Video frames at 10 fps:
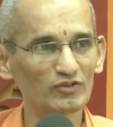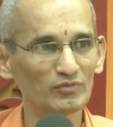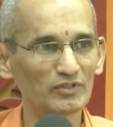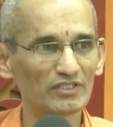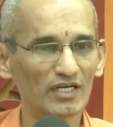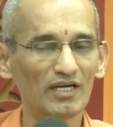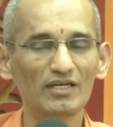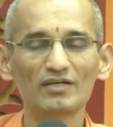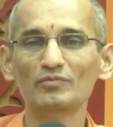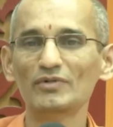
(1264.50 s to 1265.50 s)

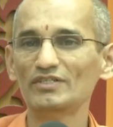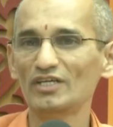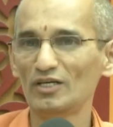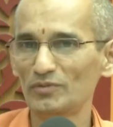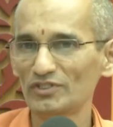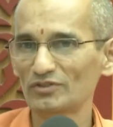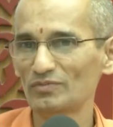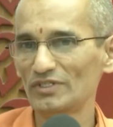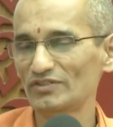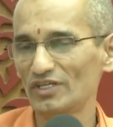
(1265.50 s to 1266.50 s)
Sumantra, please help us,
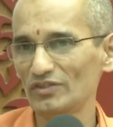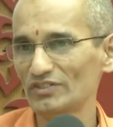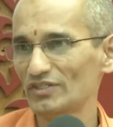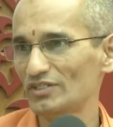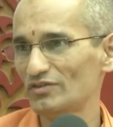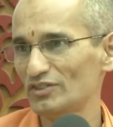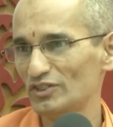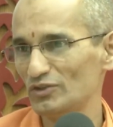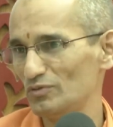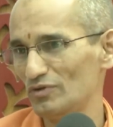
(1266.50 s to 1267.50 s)
please save us, otherwise
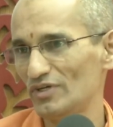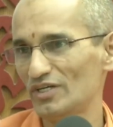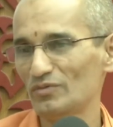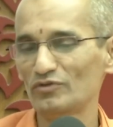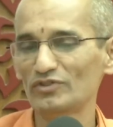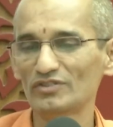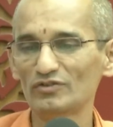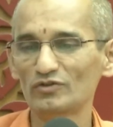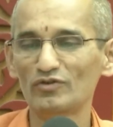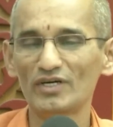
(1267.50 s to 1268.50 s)
these people will come with
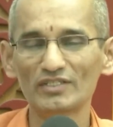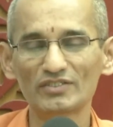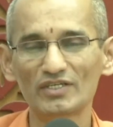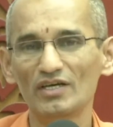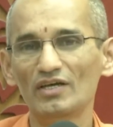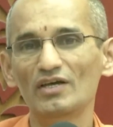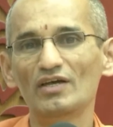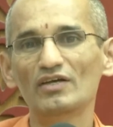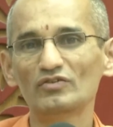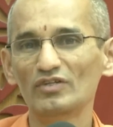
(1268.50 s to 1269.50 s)
us to the forest.
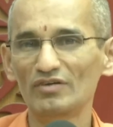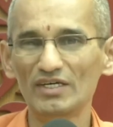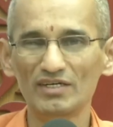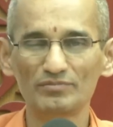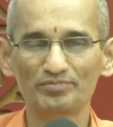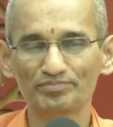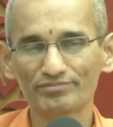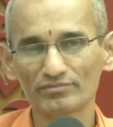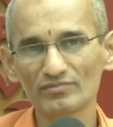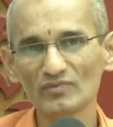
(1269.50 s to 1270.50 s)
So they
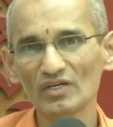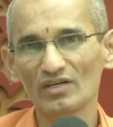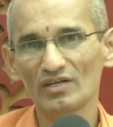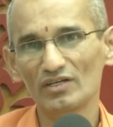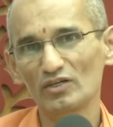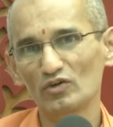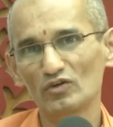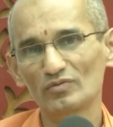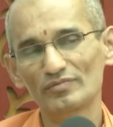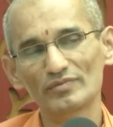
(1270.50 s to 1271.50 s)

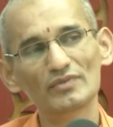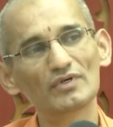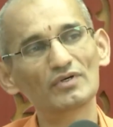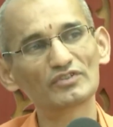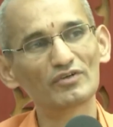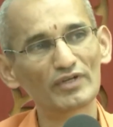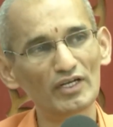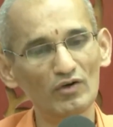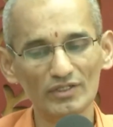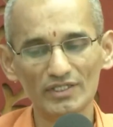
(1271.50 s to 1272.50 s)
will, suffer
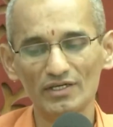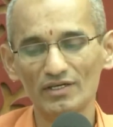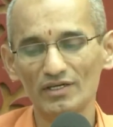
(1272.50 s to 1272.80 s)
a lot.